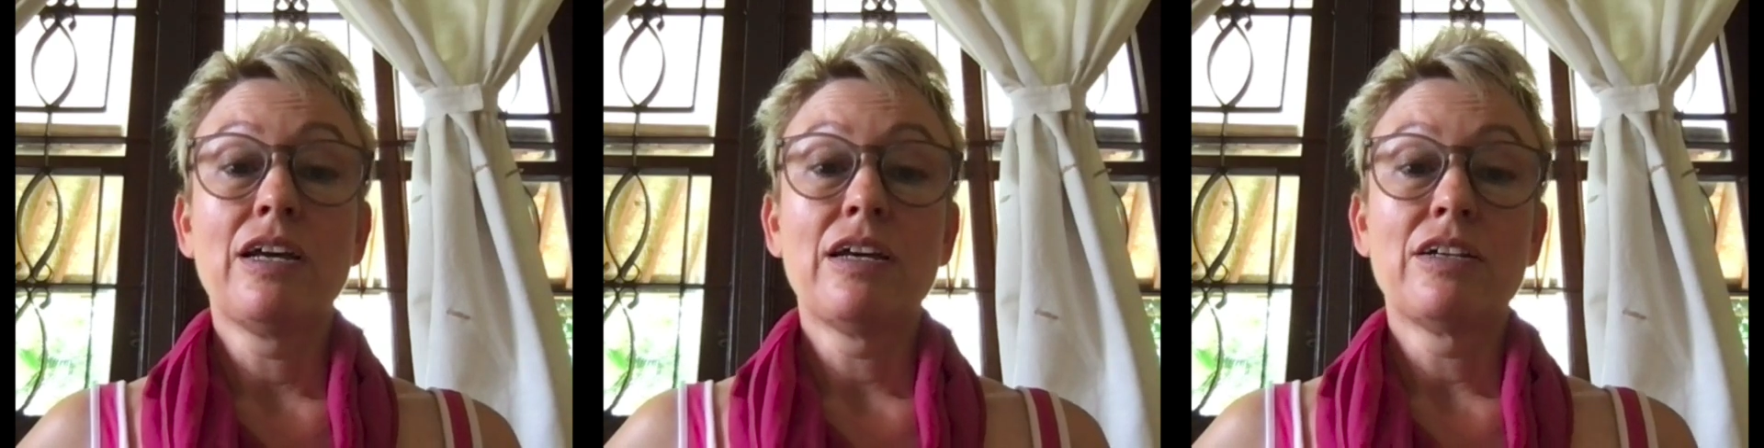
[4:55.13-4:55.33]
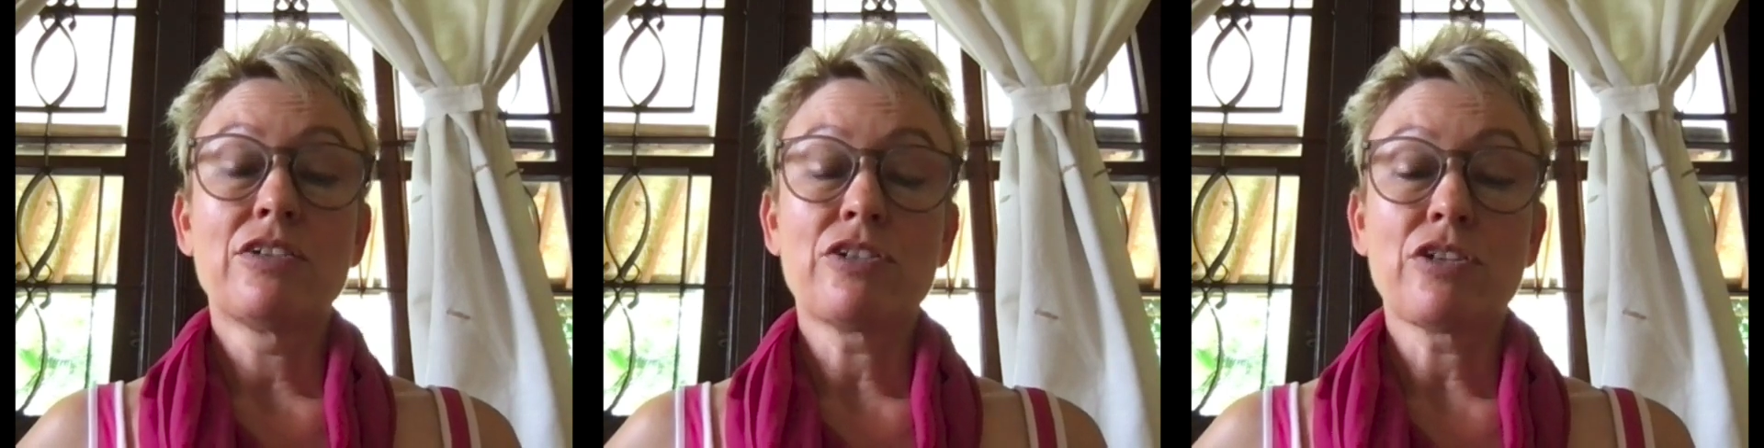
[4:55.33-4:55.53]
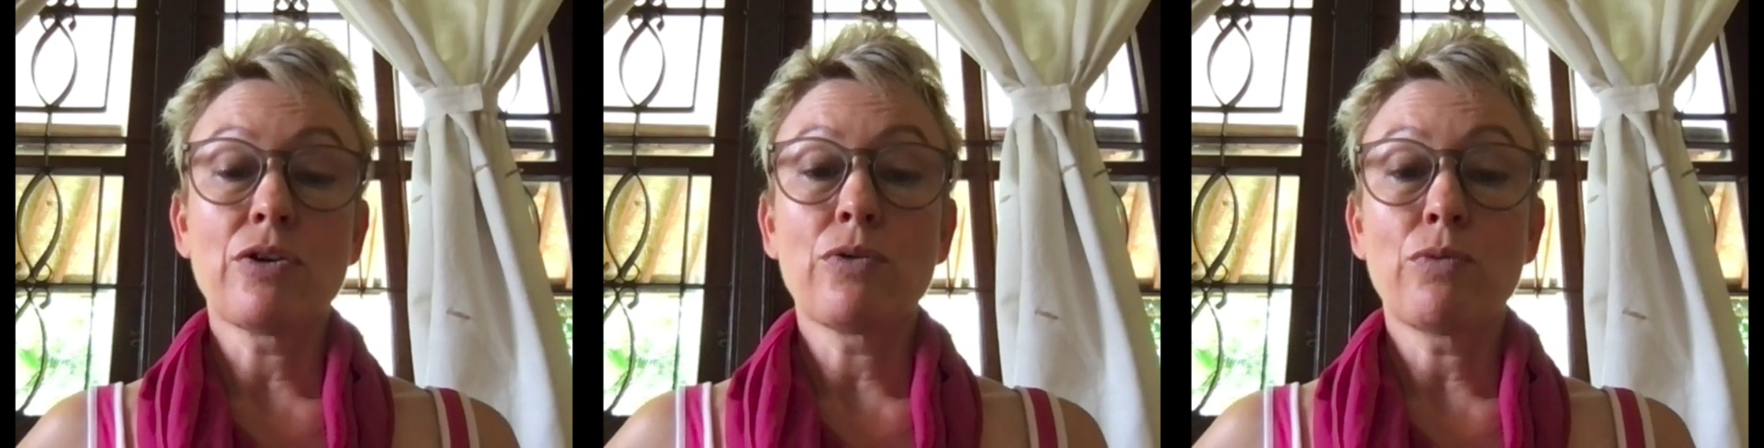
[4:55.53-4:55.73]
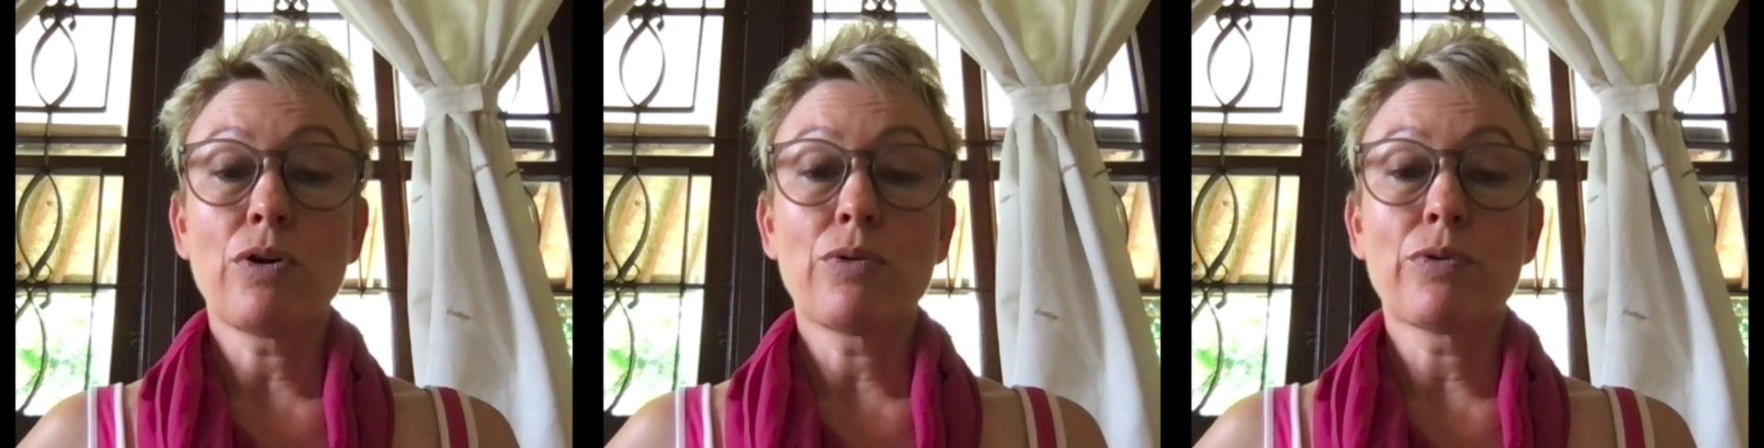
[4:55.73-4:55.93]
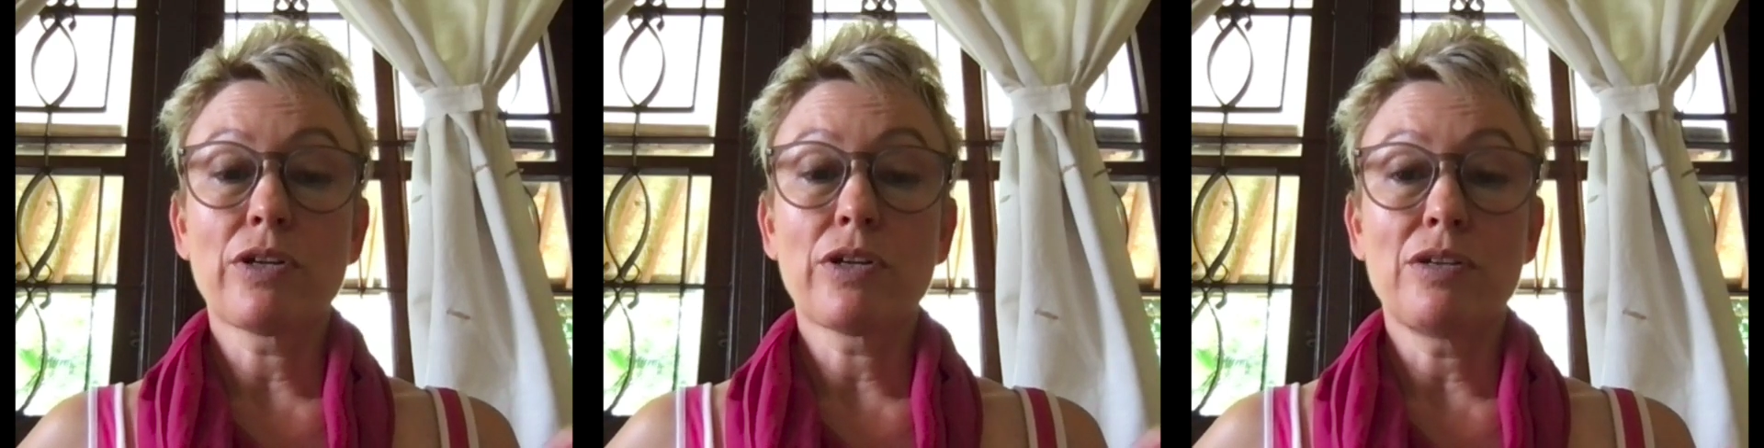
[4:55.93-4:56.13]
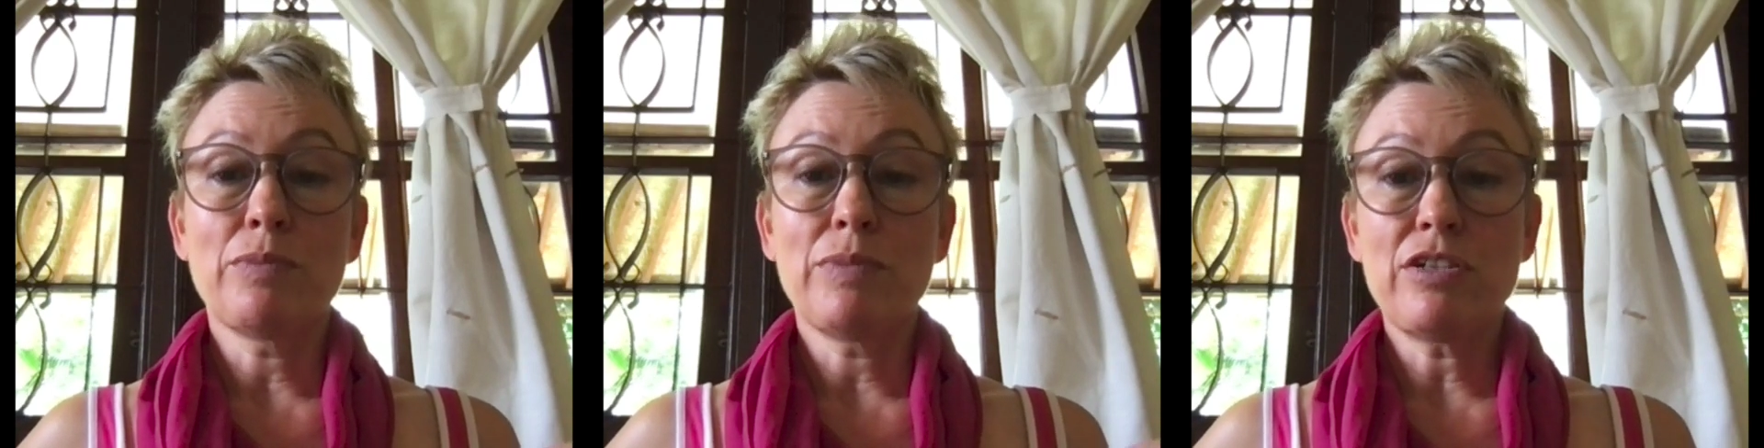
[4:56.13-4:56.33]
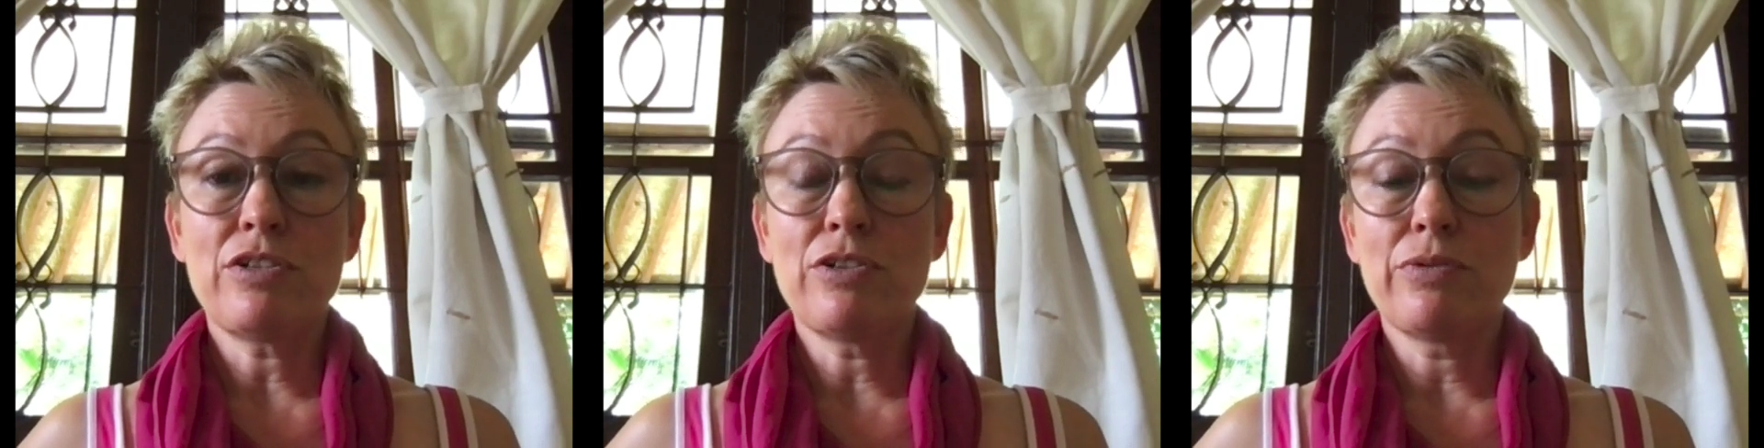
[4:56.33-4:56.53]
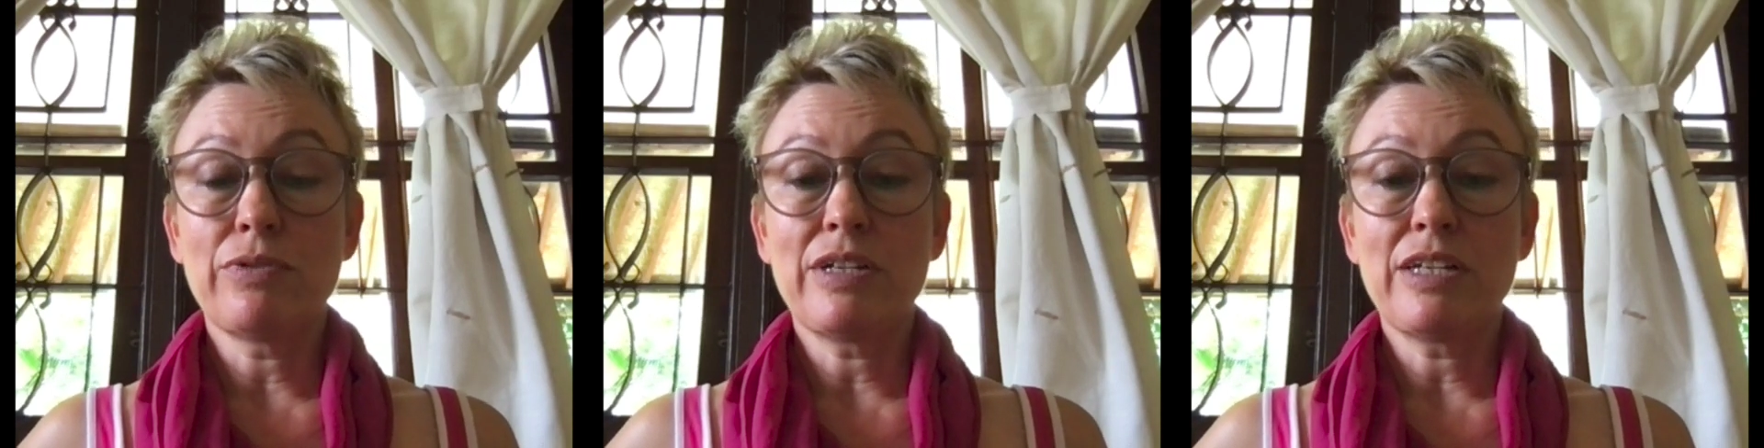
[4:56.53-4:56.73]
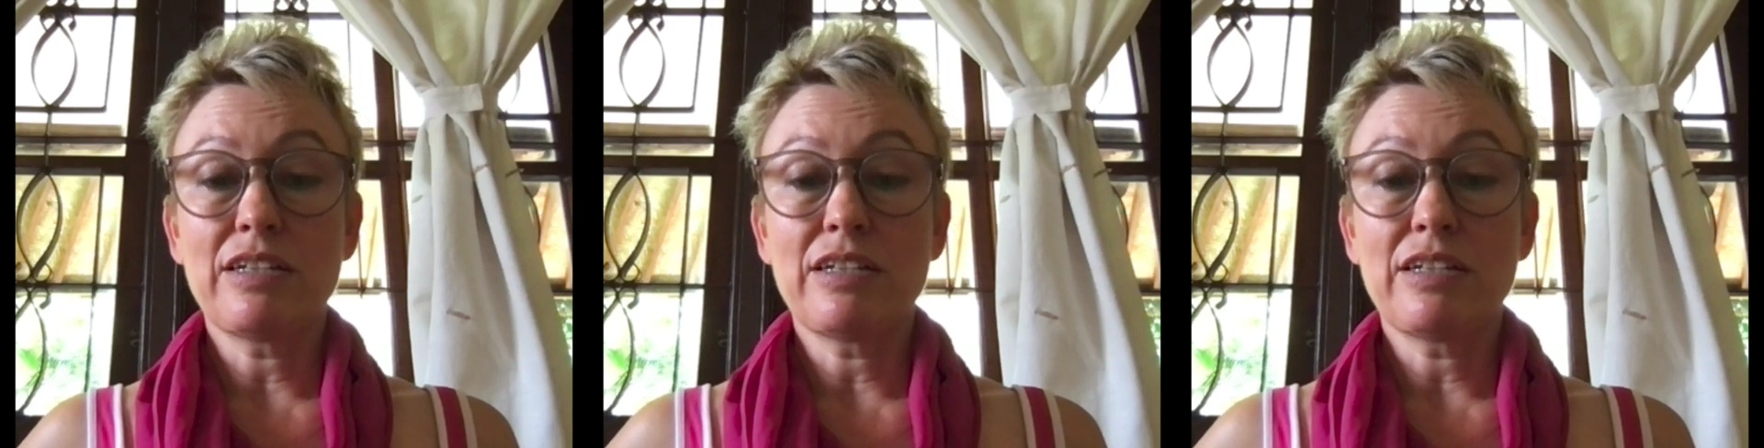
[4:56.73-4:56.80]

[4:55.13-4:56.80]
So what we're going to be doing